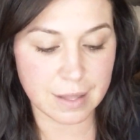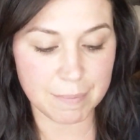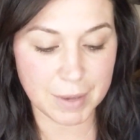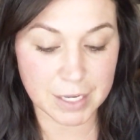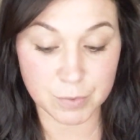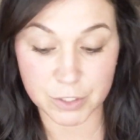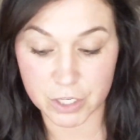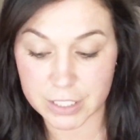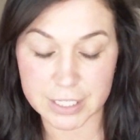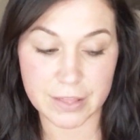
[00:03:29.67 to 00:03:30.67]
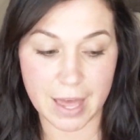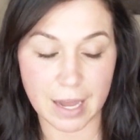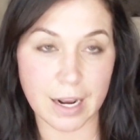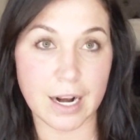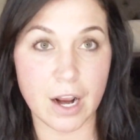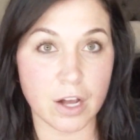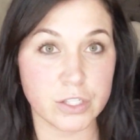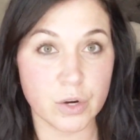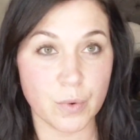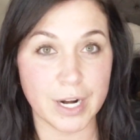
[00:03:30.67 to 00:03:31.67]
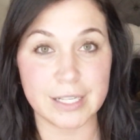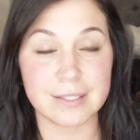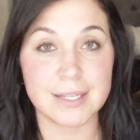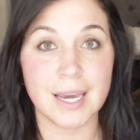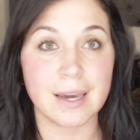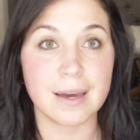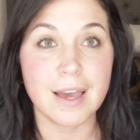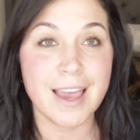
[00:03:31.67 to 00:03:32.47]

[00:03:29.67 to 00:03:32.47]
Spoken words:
because we just did that. And I also want to see